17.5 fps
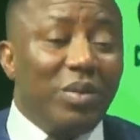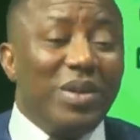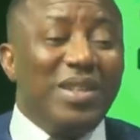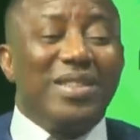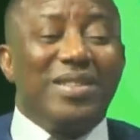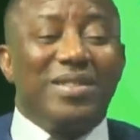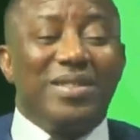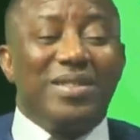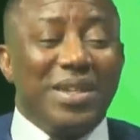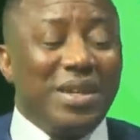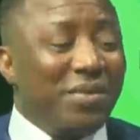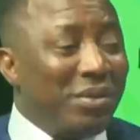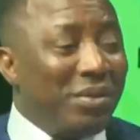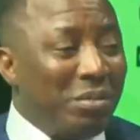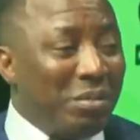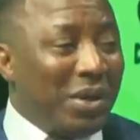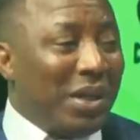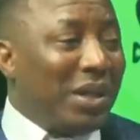which is
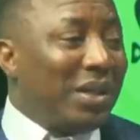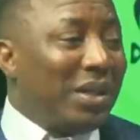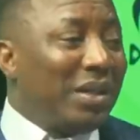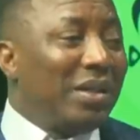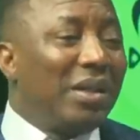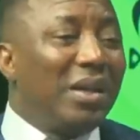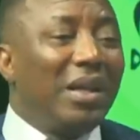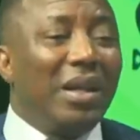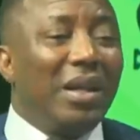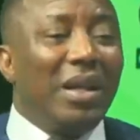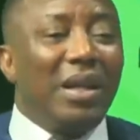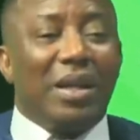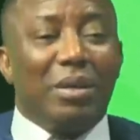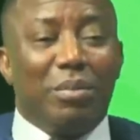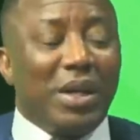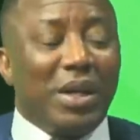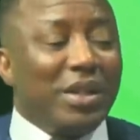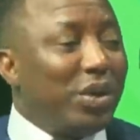driven by
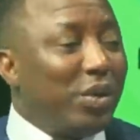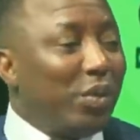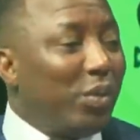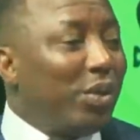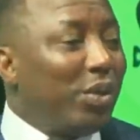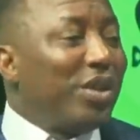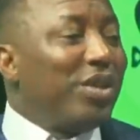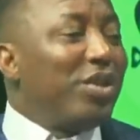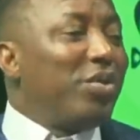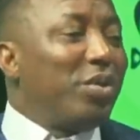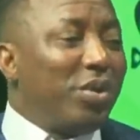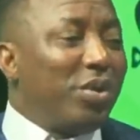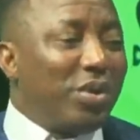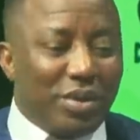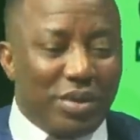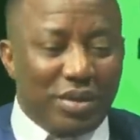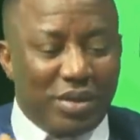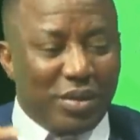the Bretton Woods
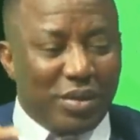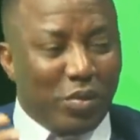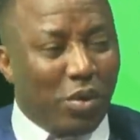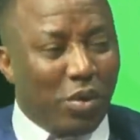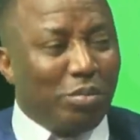institutions,